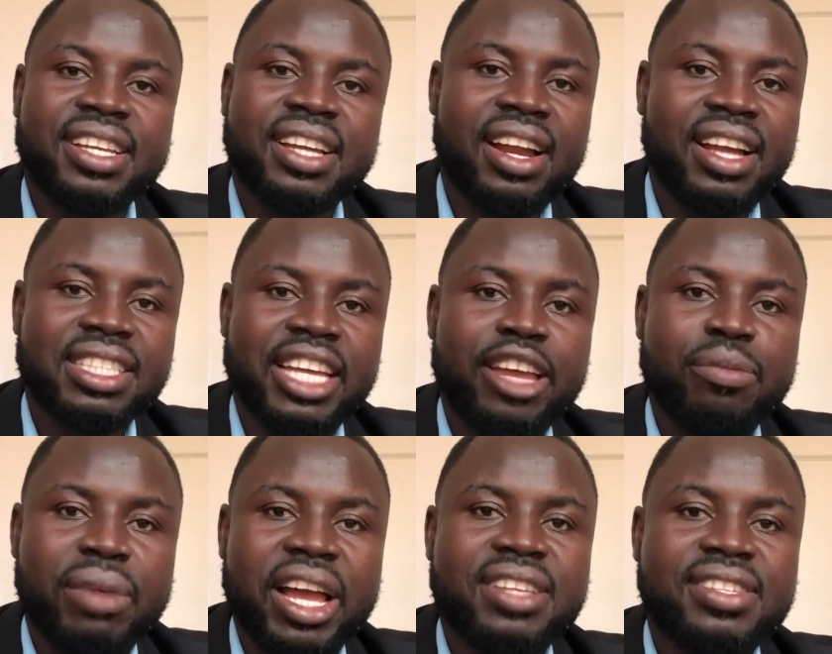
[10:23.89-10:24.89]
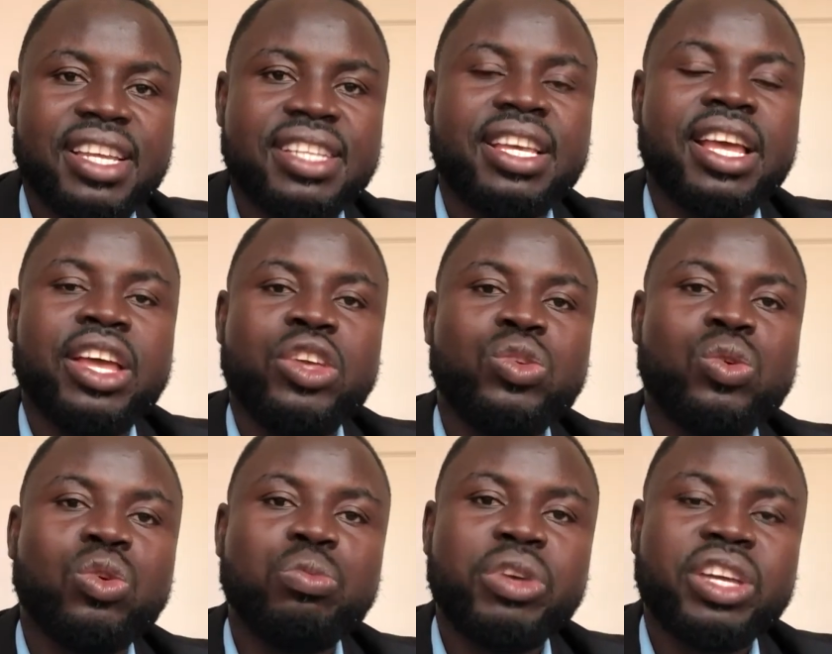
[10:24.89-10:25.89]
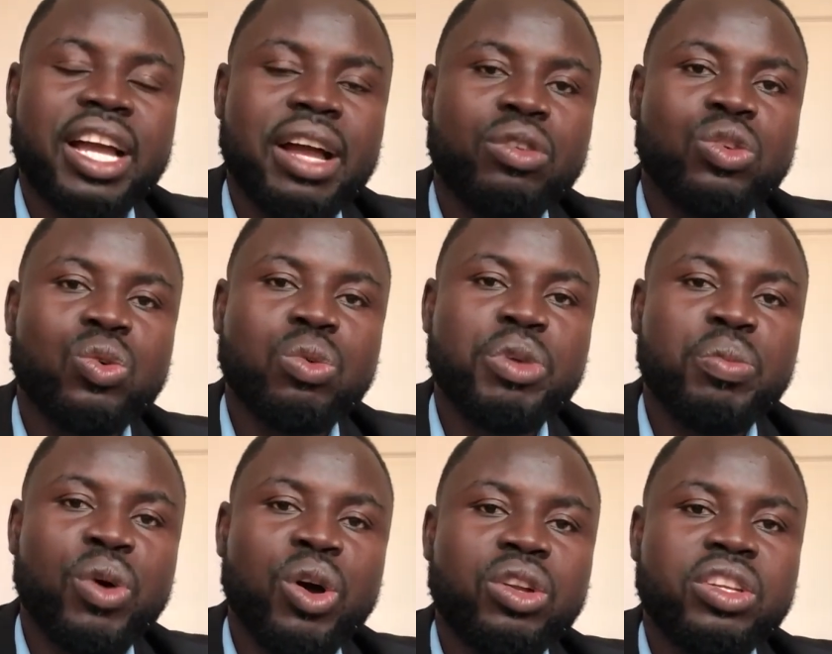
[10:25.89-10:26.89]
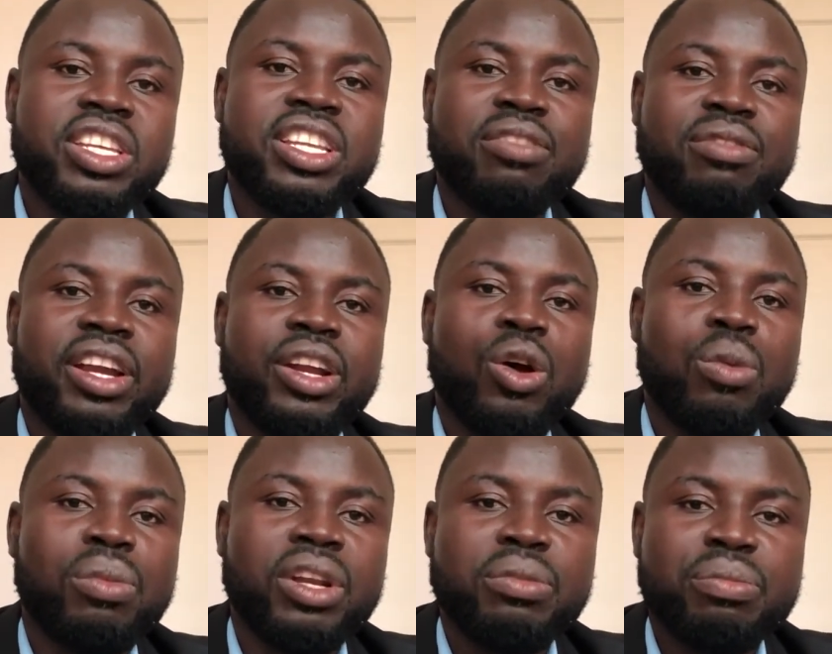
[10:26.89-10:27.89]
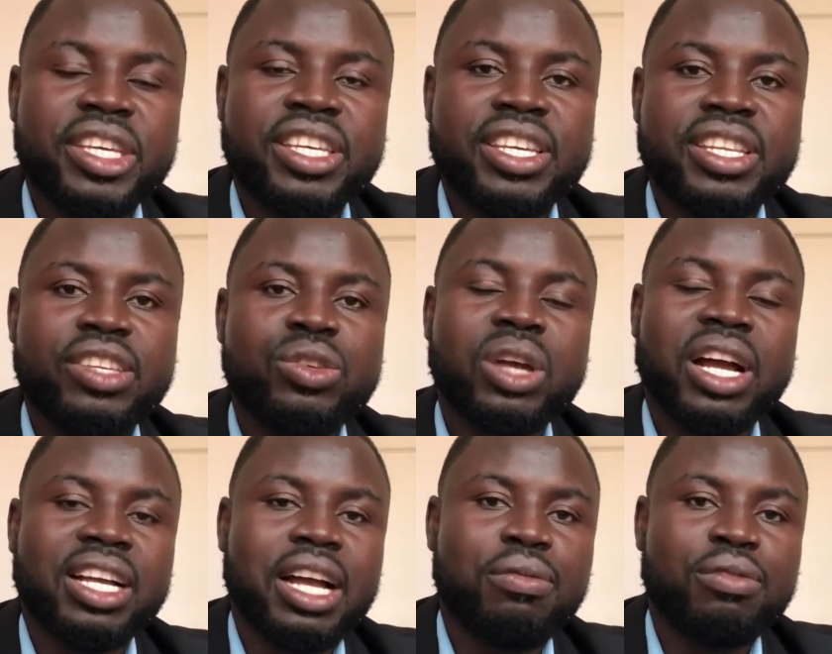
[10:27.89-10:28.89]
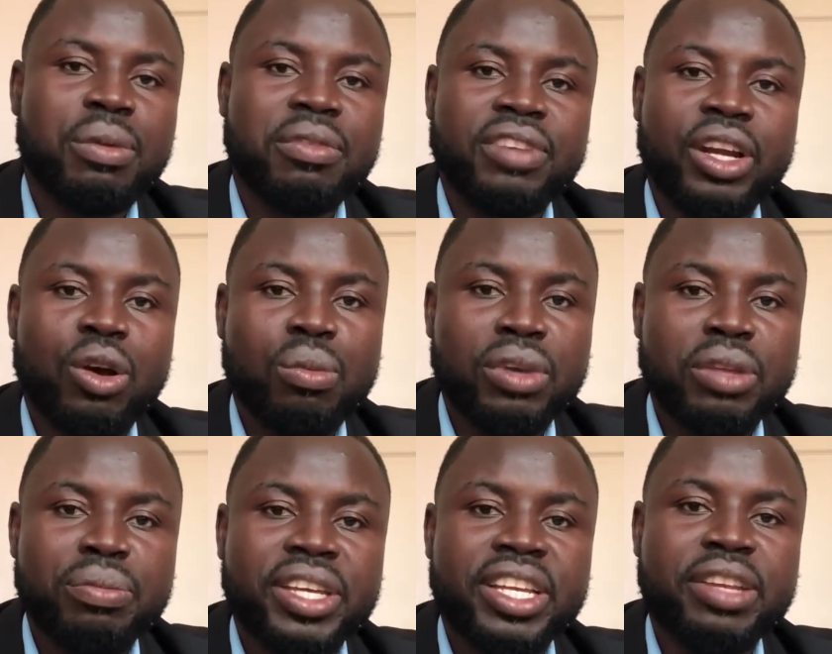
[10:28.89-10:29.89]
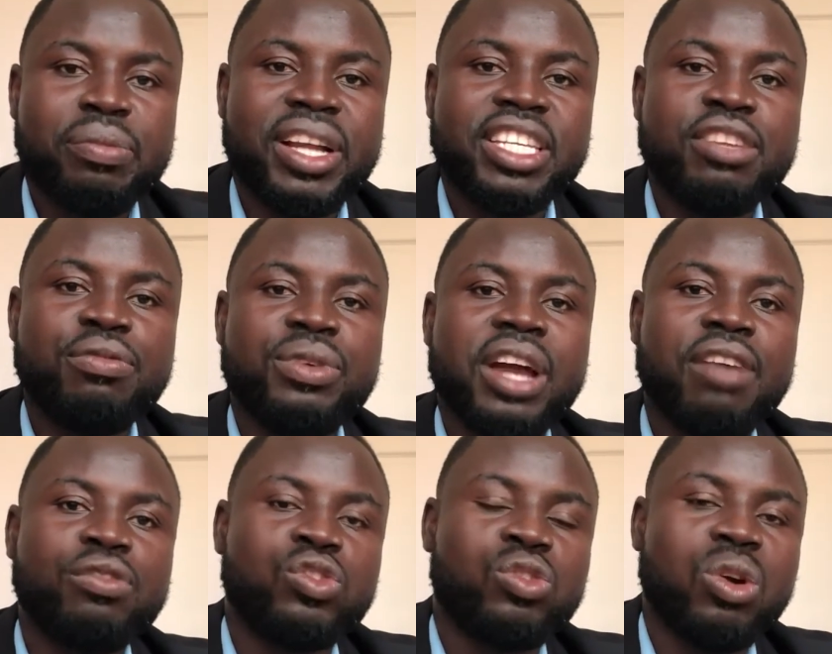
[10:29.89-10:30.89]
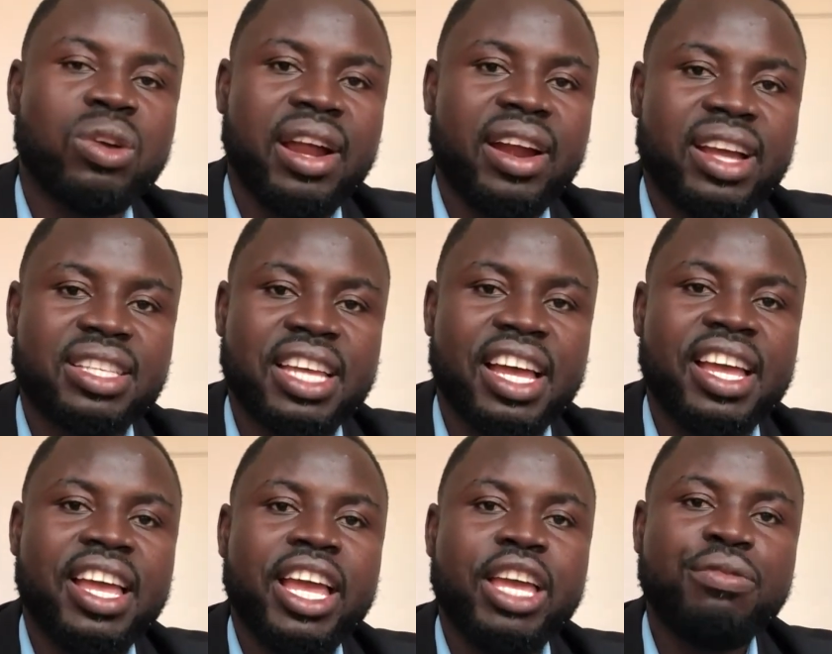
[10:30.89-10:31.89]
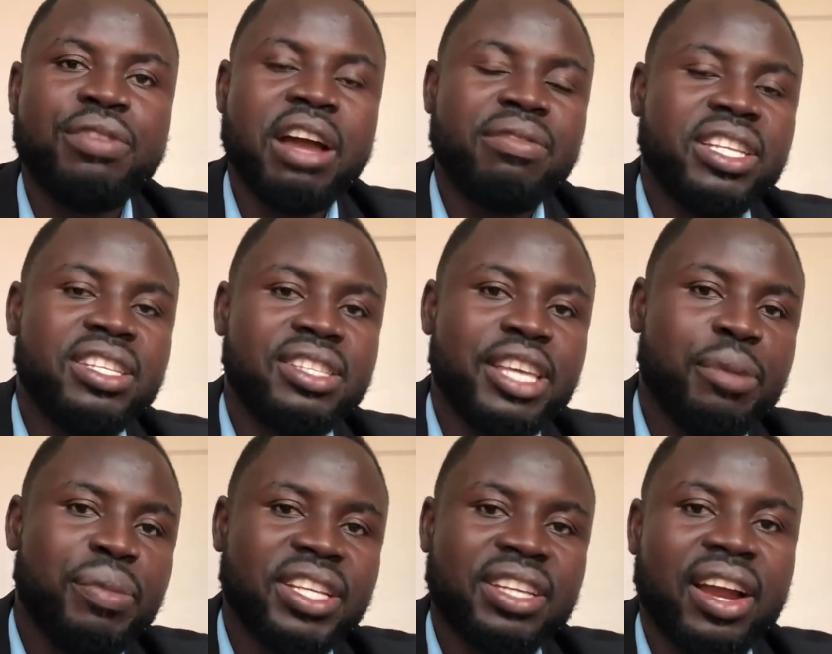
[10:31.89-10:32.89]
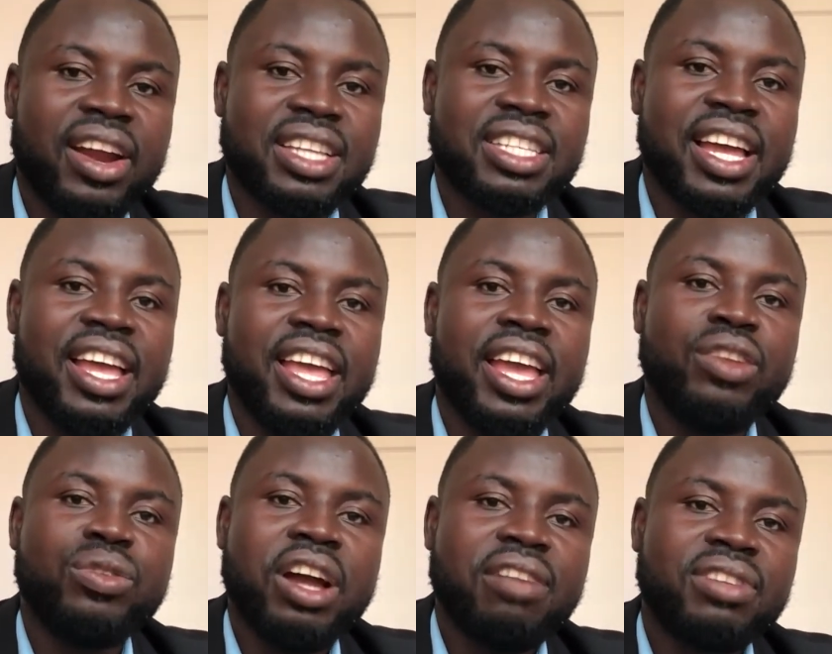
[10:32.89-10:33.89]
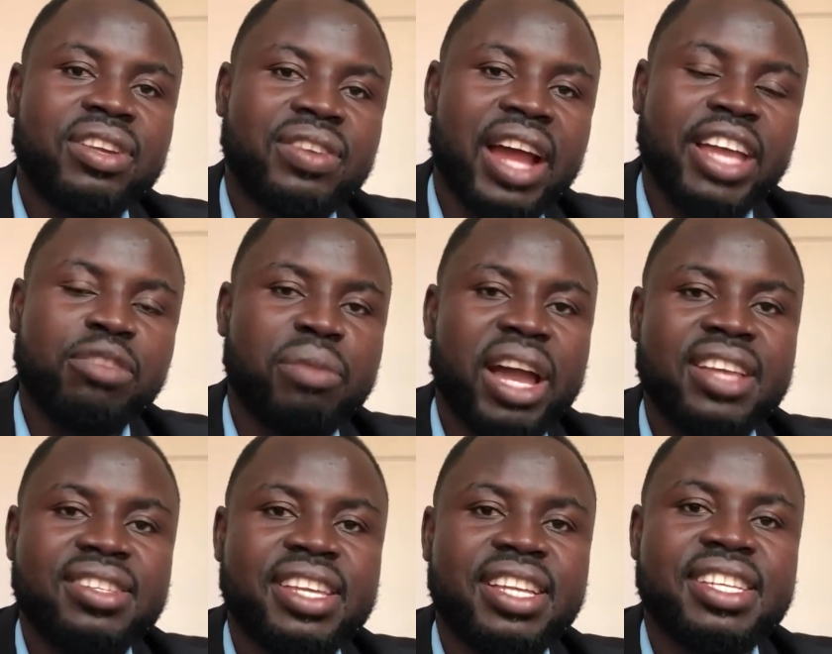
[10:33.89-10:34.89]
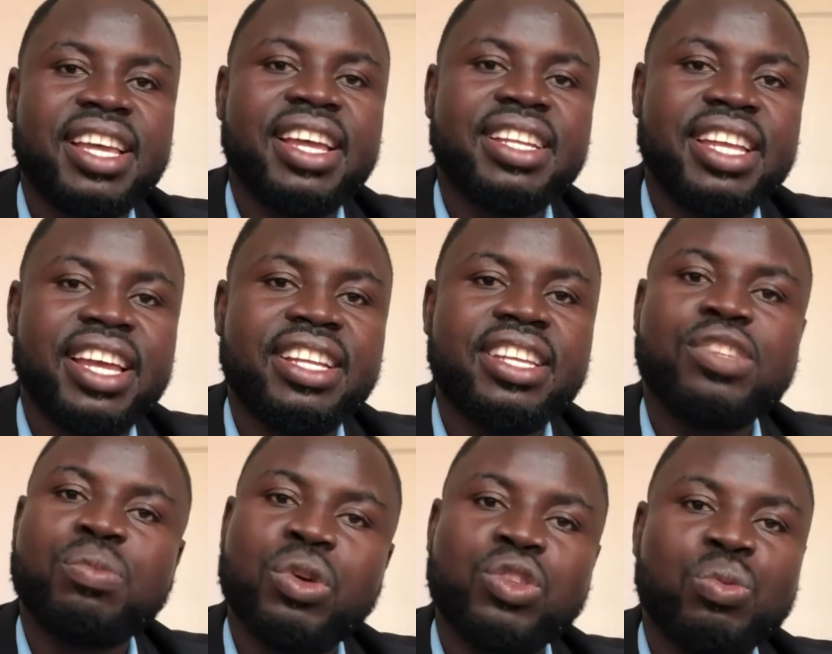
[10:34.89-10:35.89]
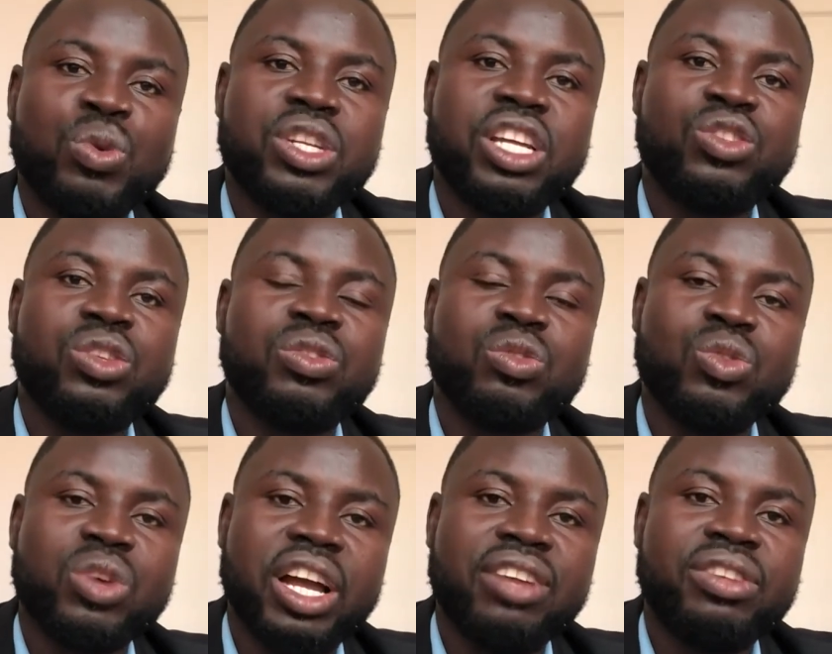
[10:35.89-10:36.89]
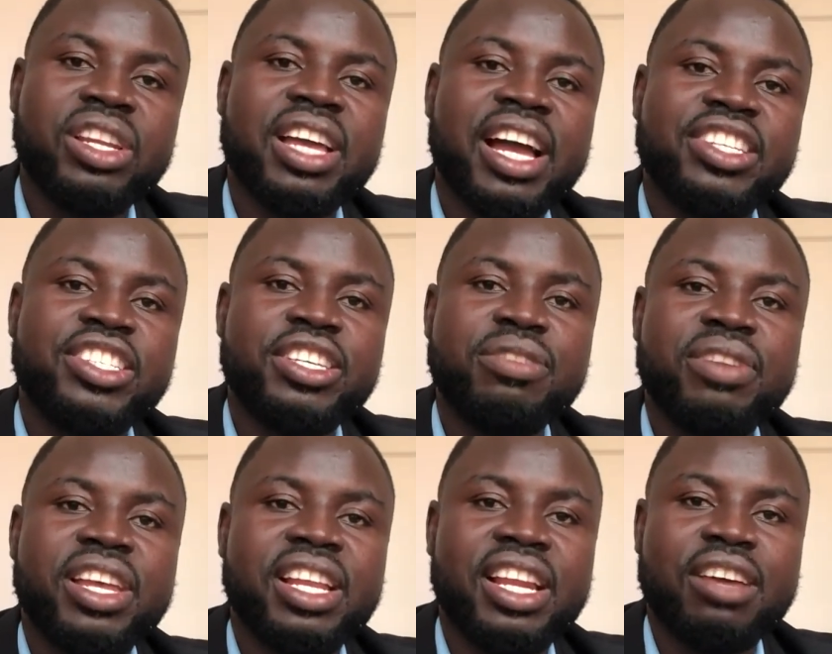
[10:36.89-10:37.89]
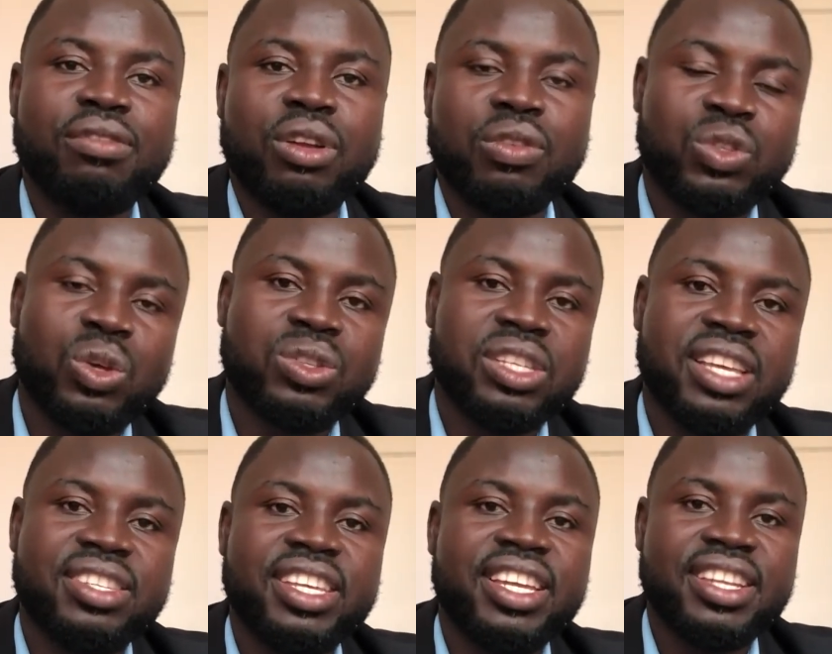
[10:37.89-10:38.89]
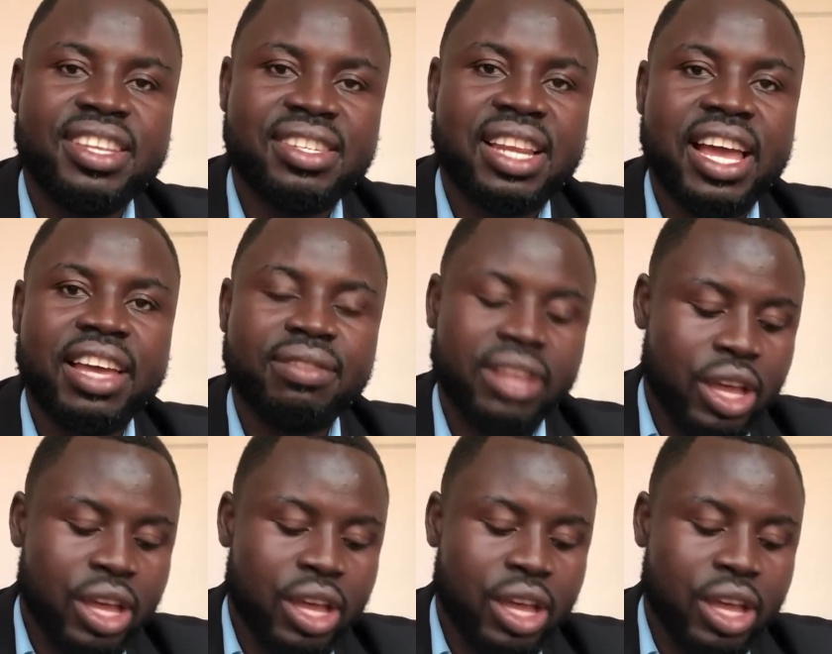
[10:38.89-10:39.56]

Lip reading: Character and mindset. You could be born in a very humbling beginning. You can come from a very humbling beginning, but if you have strong character, if you have a determined character, and you have the right mindset, then it's possible that you can really achieve any level of success in this life.